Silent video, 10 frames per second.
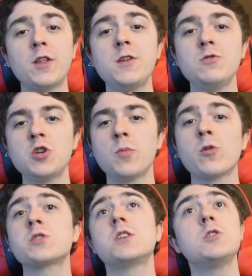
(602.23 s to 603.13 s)
for the
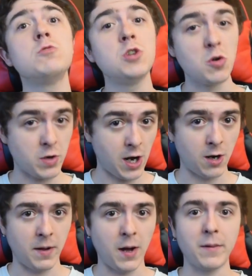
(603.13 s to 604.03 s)
YouTubers you do
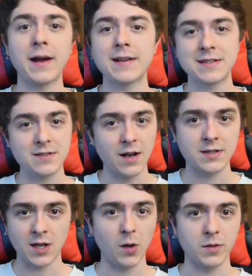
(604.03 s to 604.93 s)
care about, because it
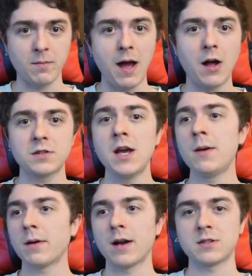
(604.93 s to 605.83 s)
does help them out,
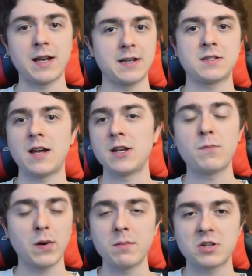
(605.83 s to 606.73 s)
because like I said,
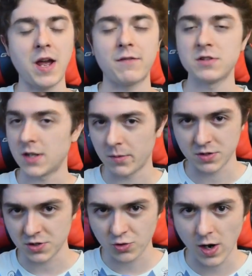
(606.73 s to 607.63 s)
you pretty much have to double
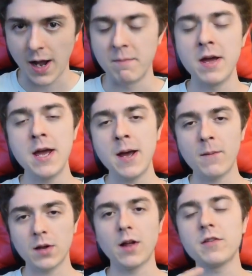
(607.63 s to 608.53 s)
subscribe.
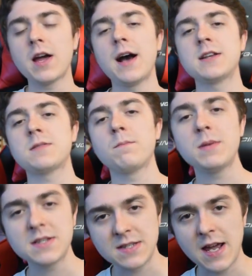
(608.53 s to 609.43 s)
But I love you guys,
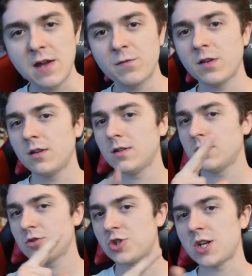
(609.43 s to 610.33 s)
be safe,
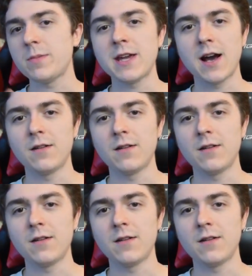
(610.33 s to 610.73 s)
chibi out.